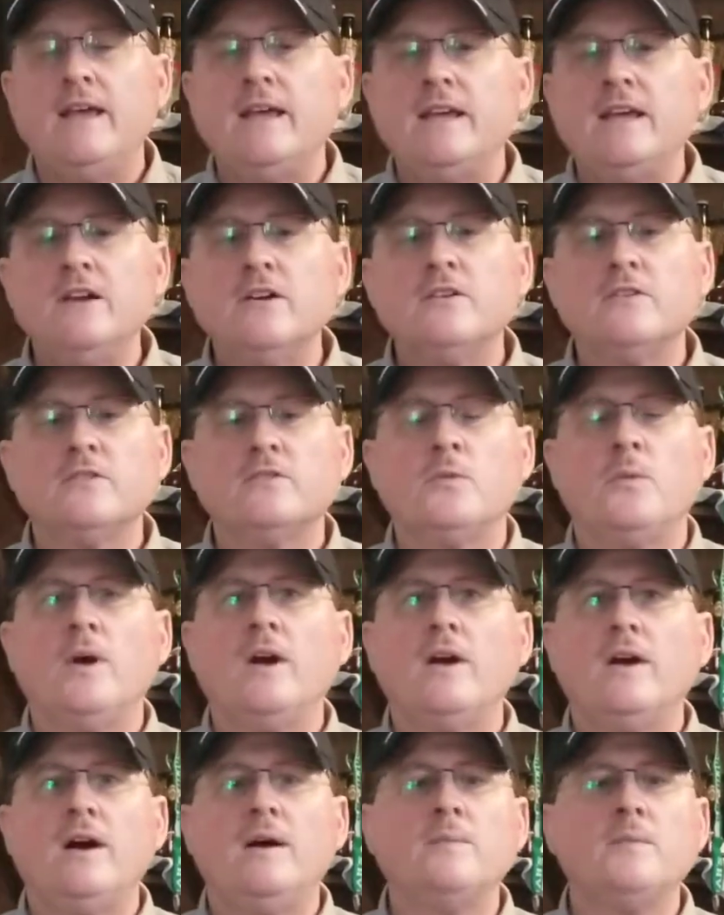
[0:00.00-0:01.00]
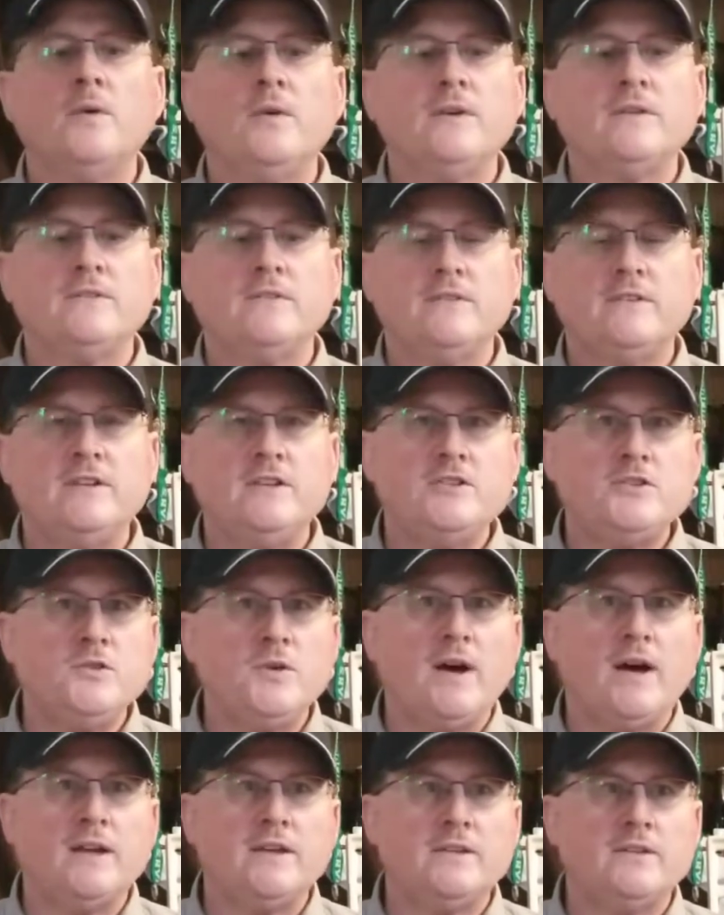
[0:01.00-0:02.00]
Here is where I'm going to teach you
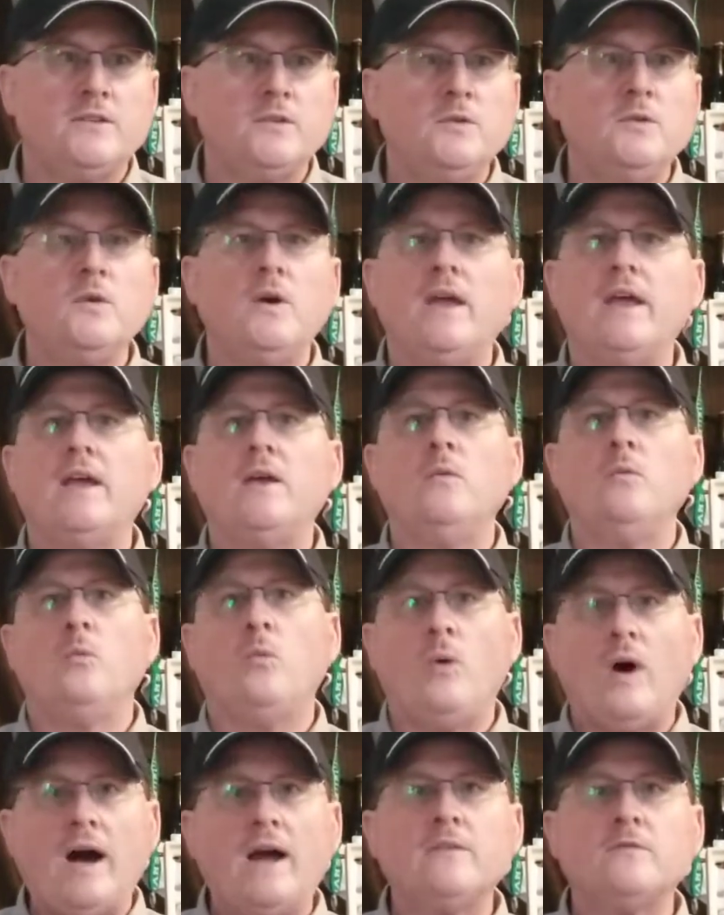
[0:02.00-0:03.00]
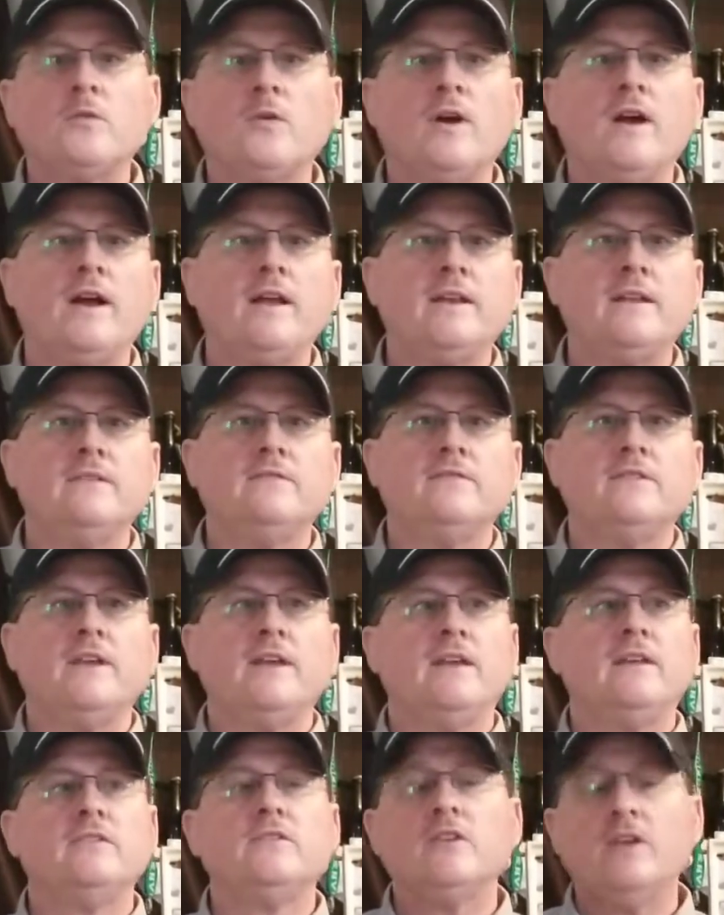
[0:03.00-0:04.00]
how to do a wide variety of
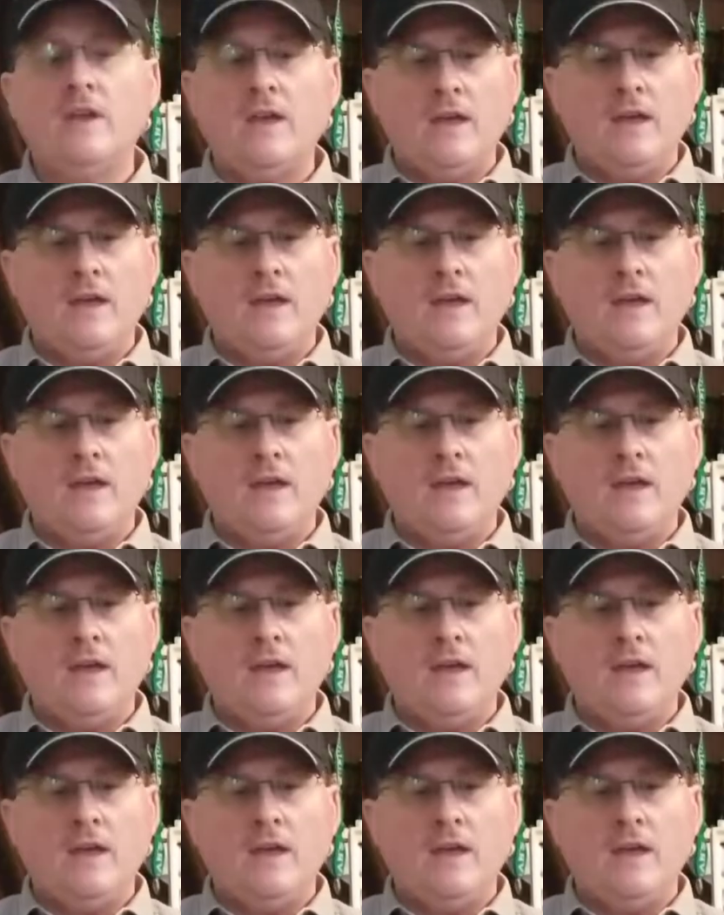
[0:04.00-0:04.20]
things.